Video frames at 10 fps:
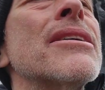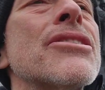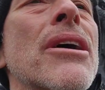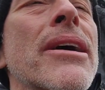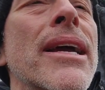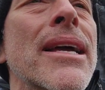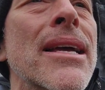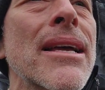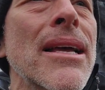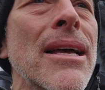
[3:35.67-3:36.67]
sorry.
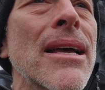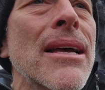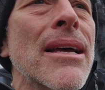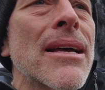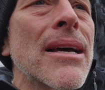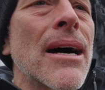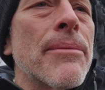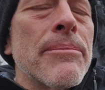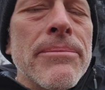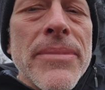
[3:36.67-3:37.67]

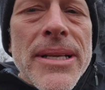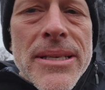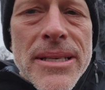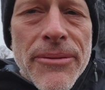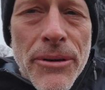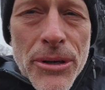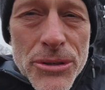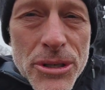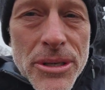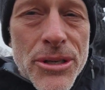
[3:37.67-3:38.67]
Um, it's
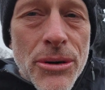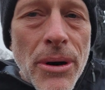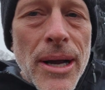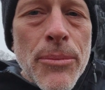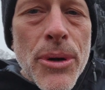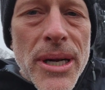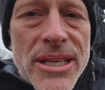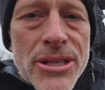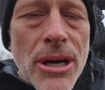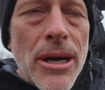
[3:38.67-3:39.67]
difficult to describe what I
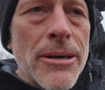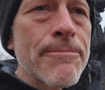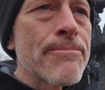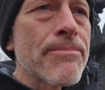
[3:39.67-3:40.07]
saw